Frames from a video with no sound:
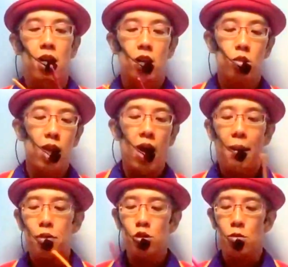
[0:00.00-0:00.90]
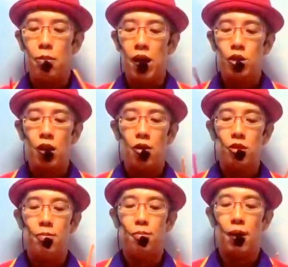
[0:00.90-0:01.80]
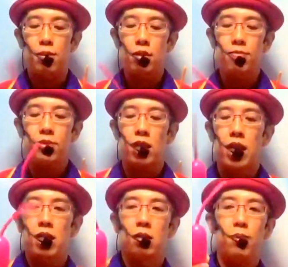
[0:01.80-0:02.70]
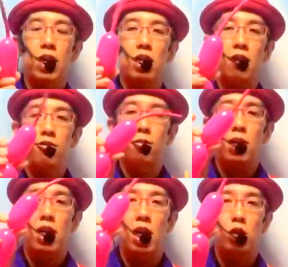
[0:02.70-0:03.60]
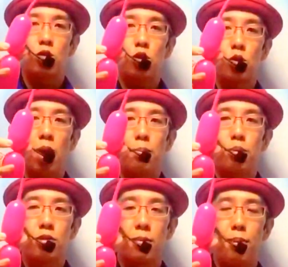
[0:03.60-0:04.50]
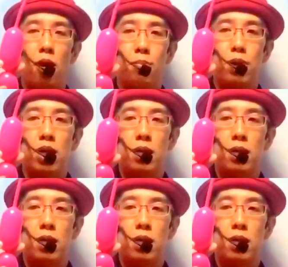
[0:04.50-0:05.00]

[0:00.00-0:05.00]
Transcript: So now I'm going to measure out a bubble that is big enough for me to do a puder pop.